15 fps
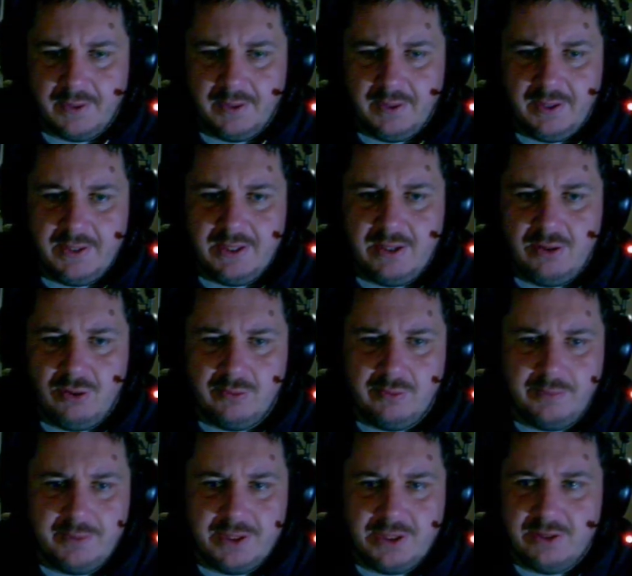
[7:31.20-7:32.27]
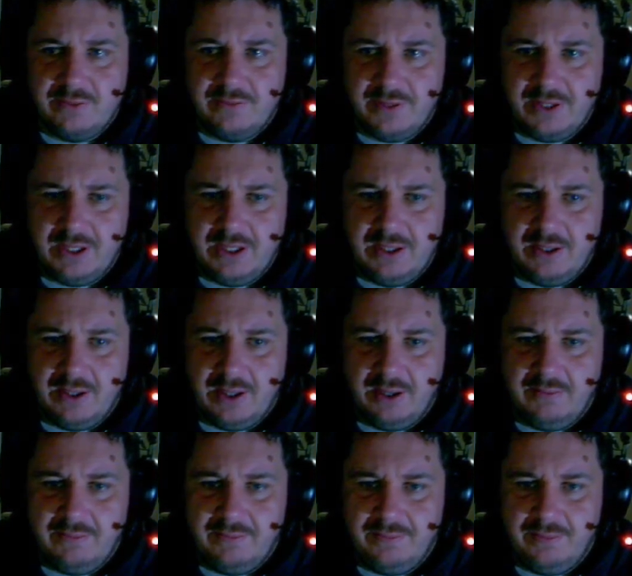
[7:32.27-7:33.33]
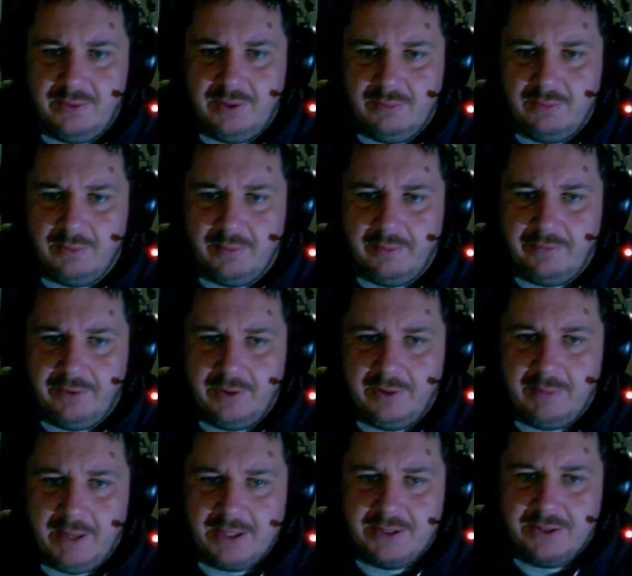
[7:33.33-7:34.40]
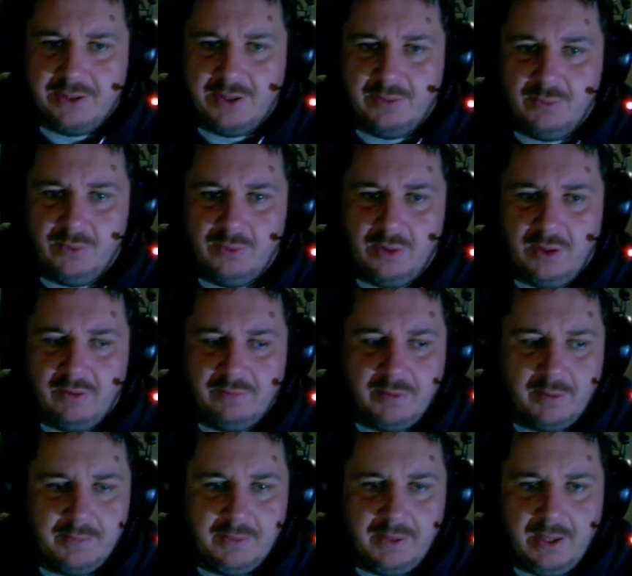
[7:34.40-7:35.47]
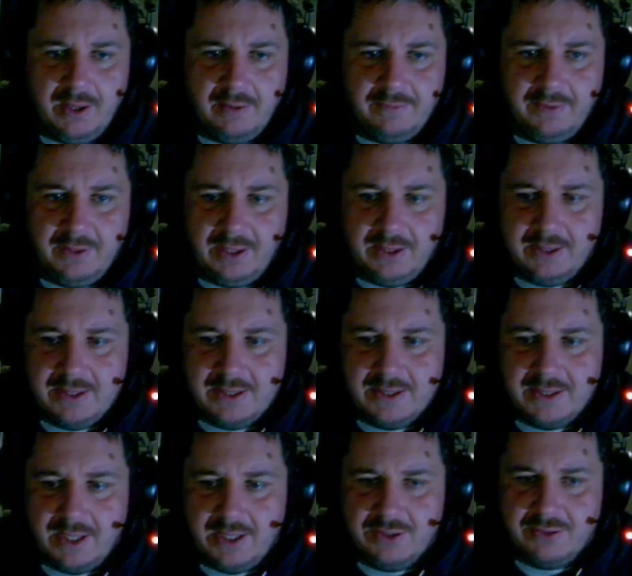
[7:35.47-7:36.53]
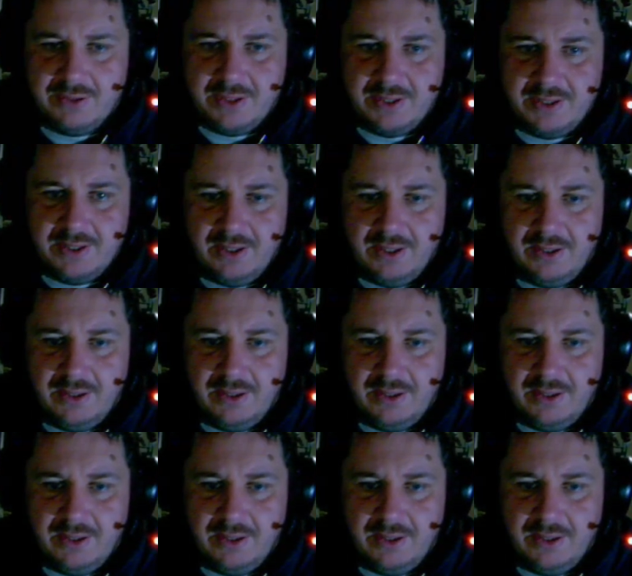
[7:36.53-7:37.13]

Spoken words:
Is that a normal position for that? Wouldn't you want it further back so you can wall off properly? I feel like this is dangerous